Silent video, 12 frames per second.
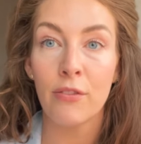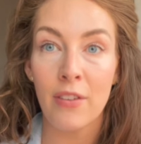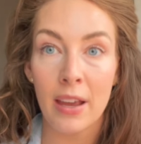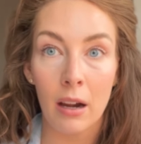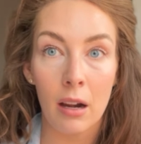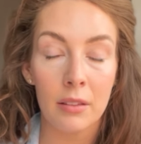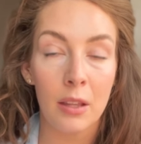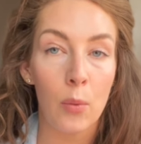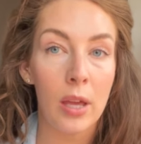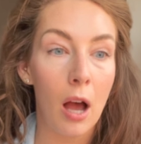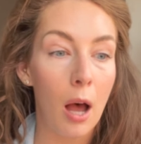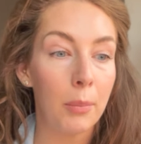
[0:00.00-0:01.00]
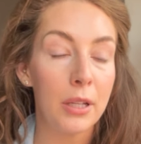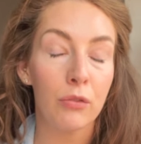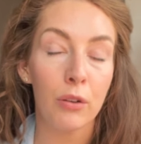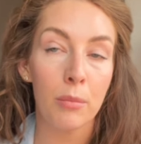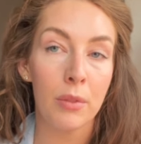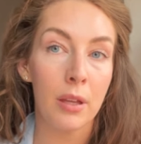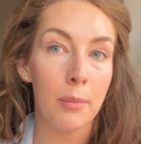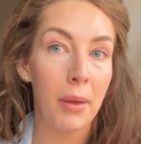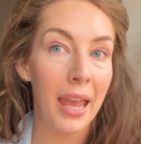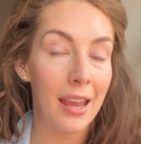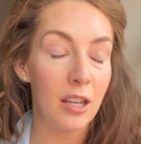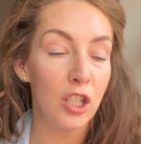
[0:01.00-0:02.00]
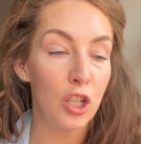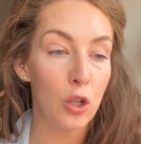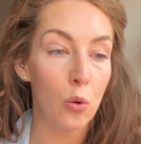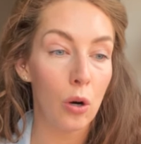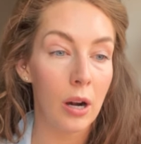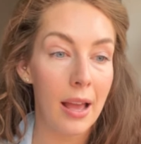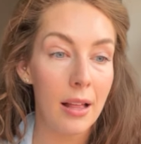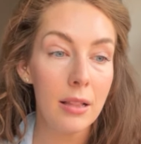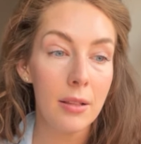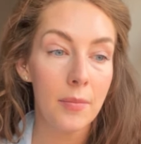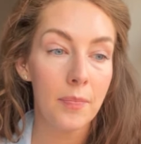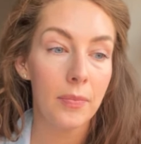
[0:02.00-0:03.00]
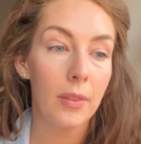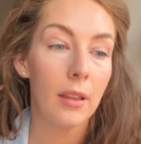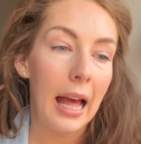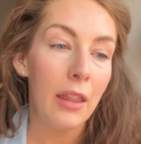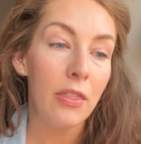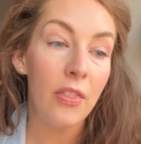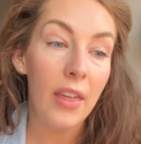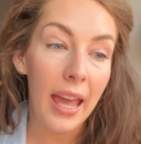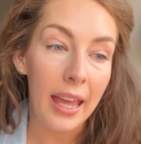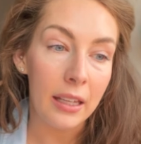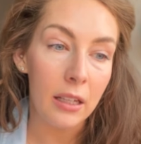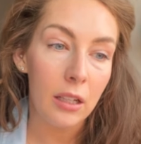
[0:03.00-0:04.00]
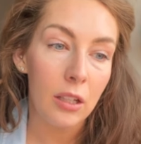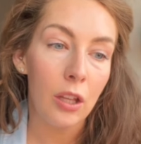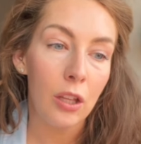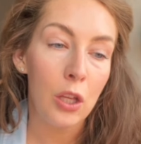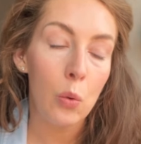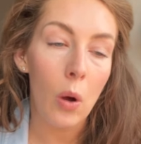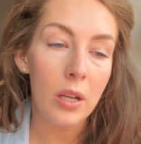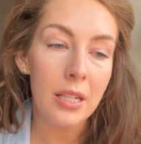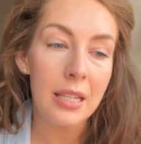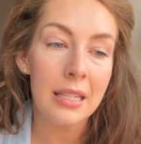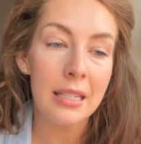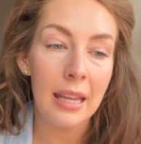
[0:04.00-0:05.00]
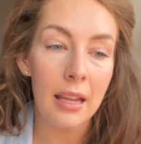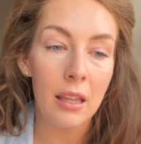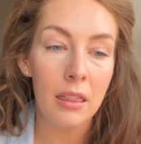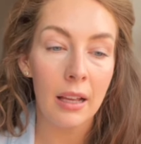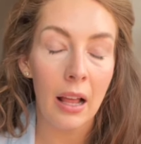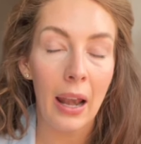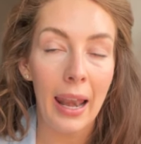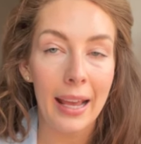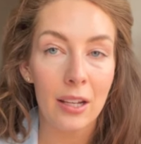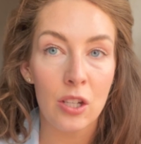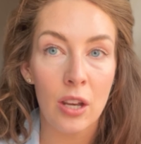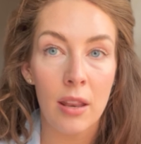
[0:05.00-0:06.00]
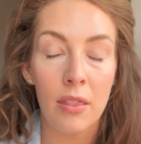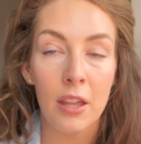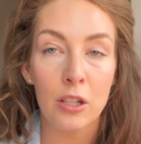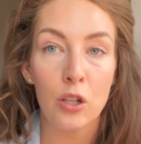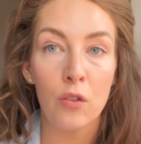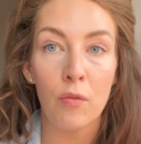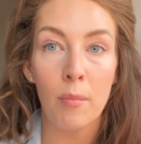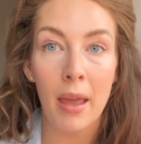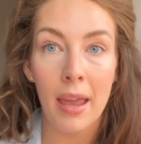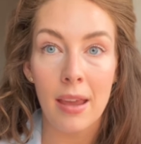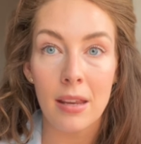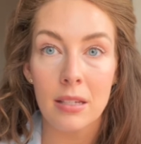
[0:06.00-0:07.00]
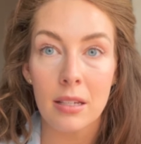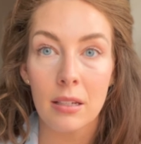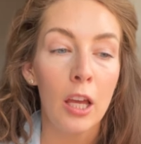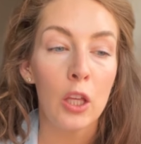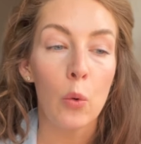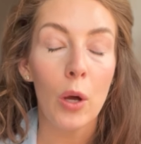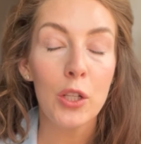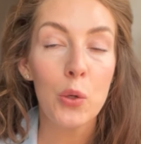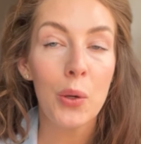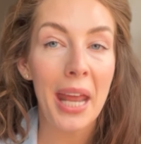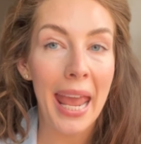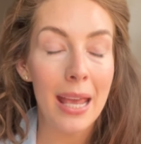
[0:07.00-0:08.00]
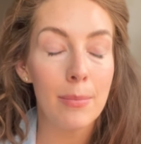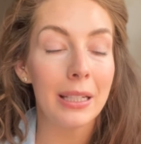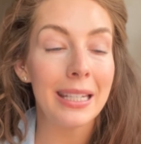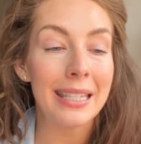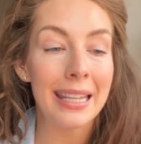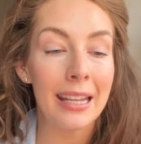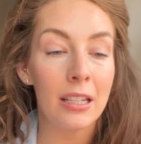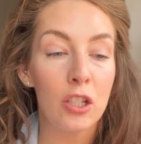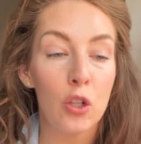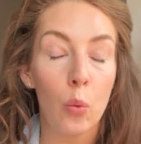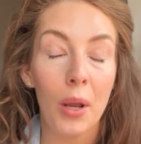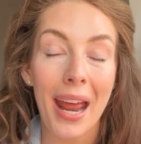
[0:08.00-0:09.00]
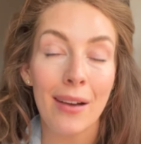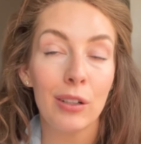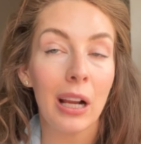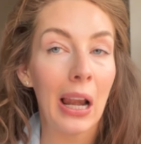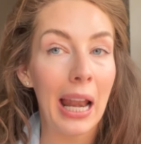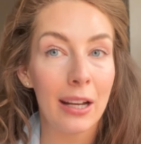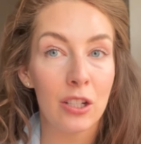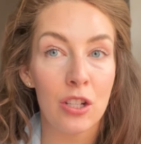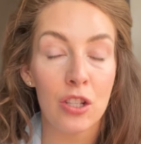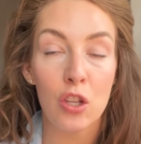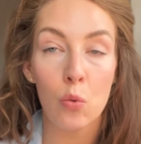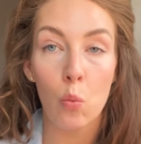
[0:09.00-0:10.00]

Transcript: figure that we copied from the page URL. And then you want to sync the collection that you've made. You want to enable a sync to whatever collections you